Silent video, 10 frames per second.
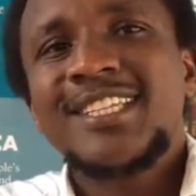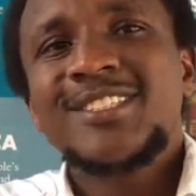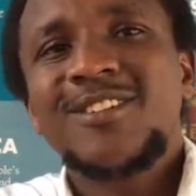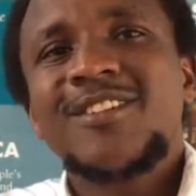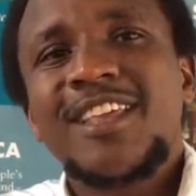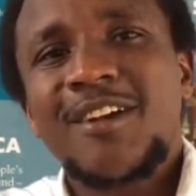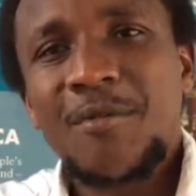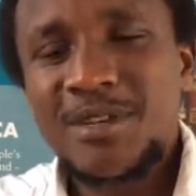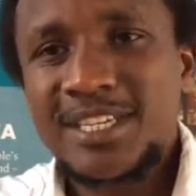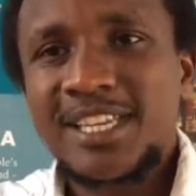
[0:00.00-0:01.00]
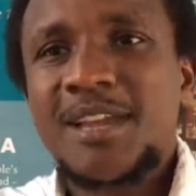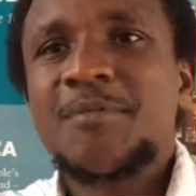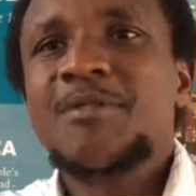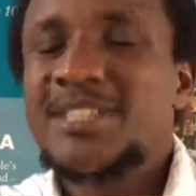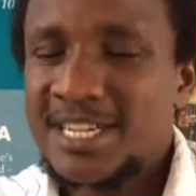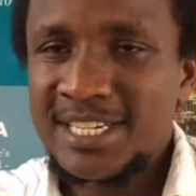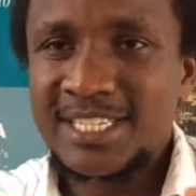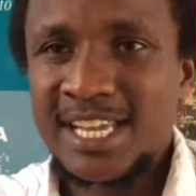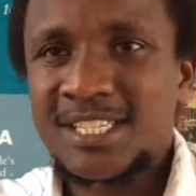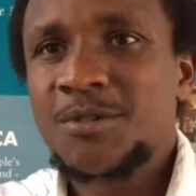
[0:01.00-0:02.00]
So the community came in, started
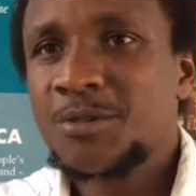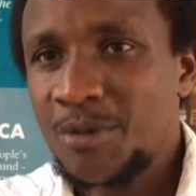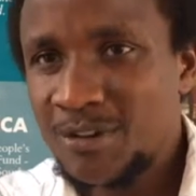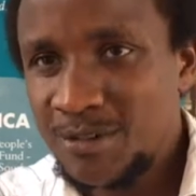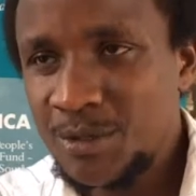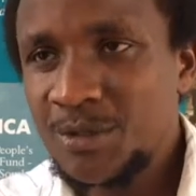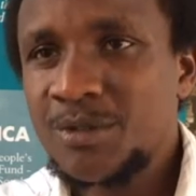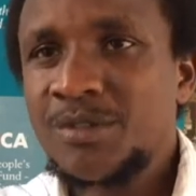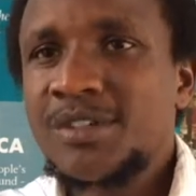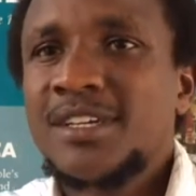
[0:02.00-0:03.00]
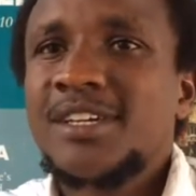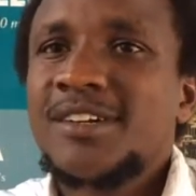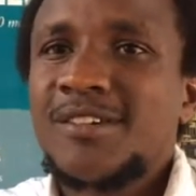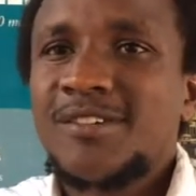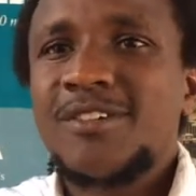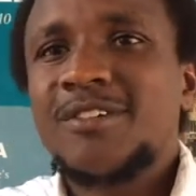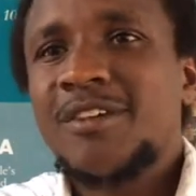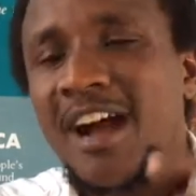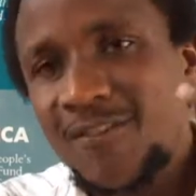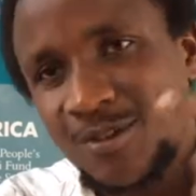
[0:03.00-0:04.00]
discussing what will you do? Or you
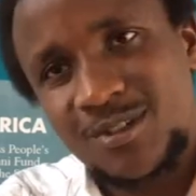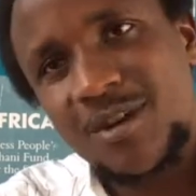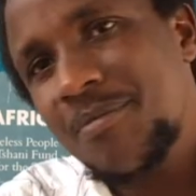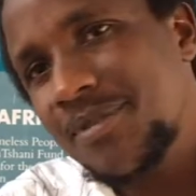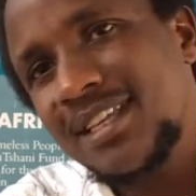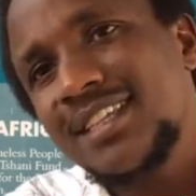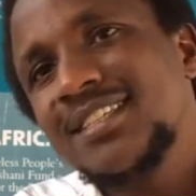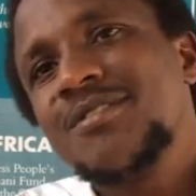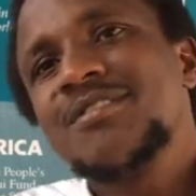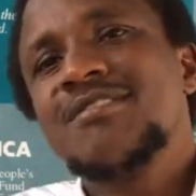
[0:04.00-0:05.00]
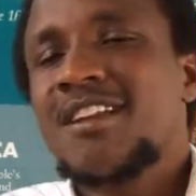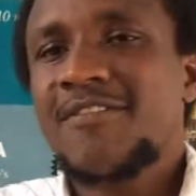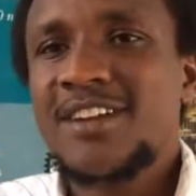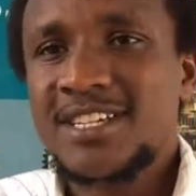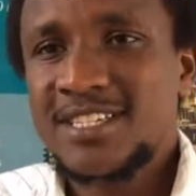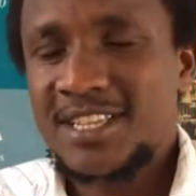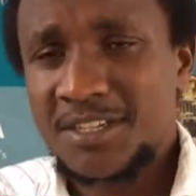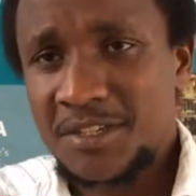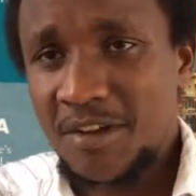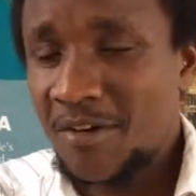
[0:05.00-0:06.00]
have to stop this because it will affect
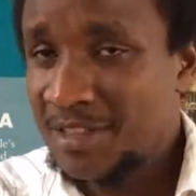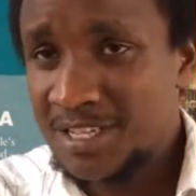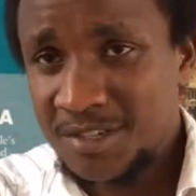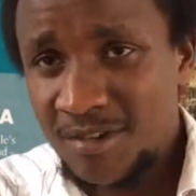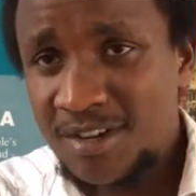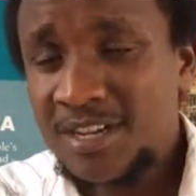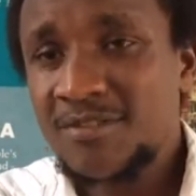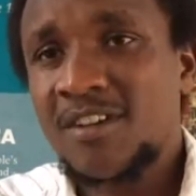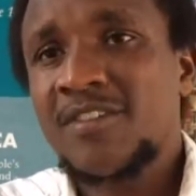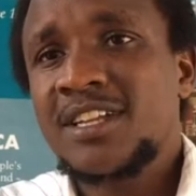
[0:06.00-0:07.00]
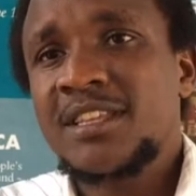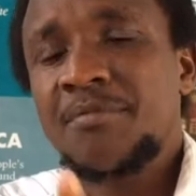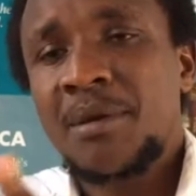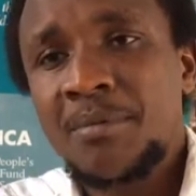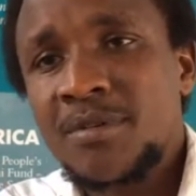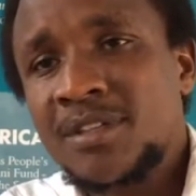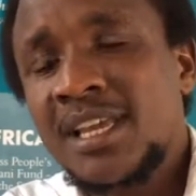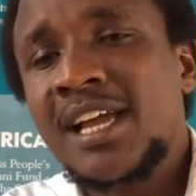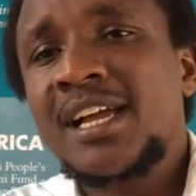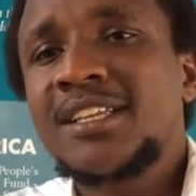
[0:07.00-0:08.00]
all these children, it will affect the people
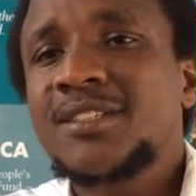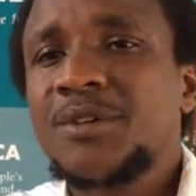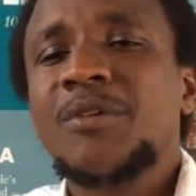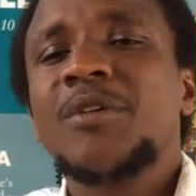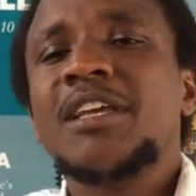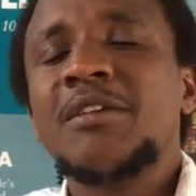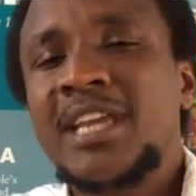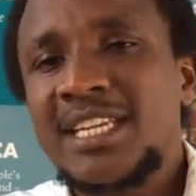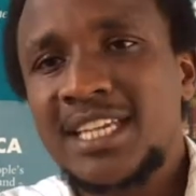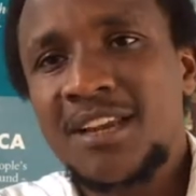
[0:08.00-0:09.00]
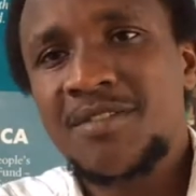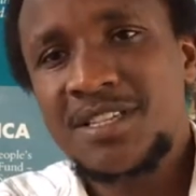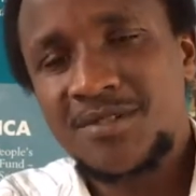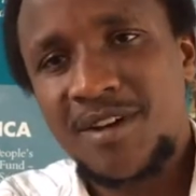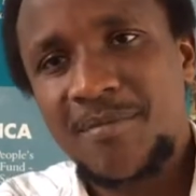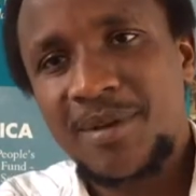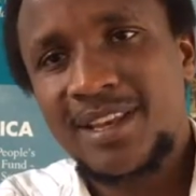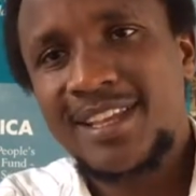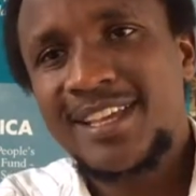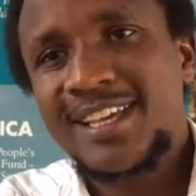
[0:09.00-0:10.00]
here. So you can't allow this to happen.
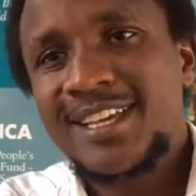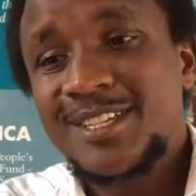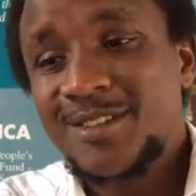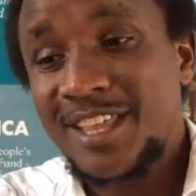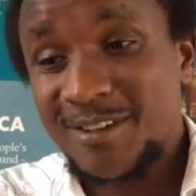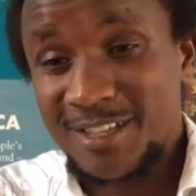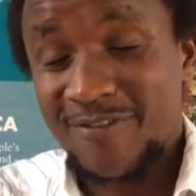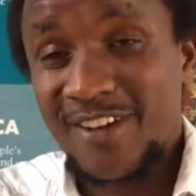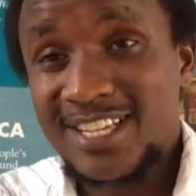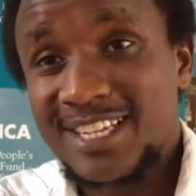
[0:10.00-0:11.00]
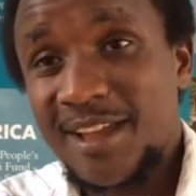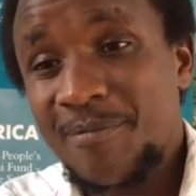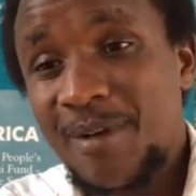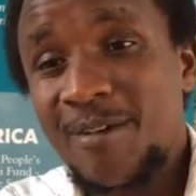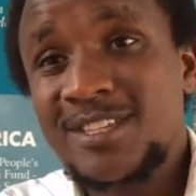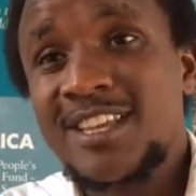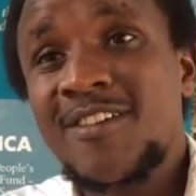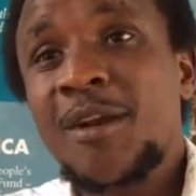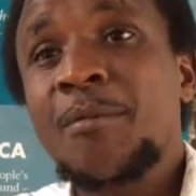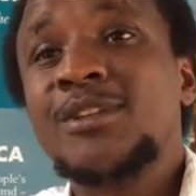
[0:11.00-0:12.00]
So that was the first time I was
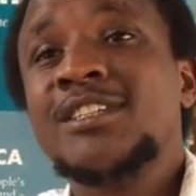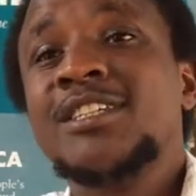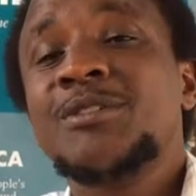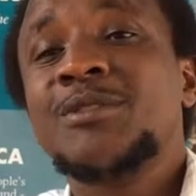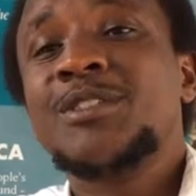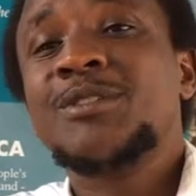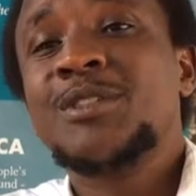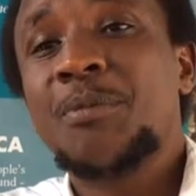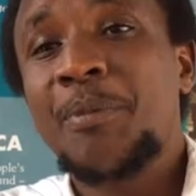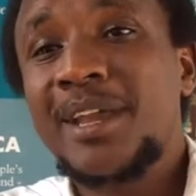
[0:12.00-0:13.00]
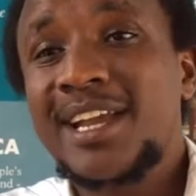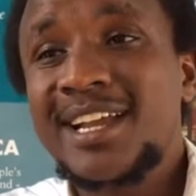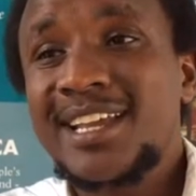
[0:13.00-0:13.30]
given an opportunity to speak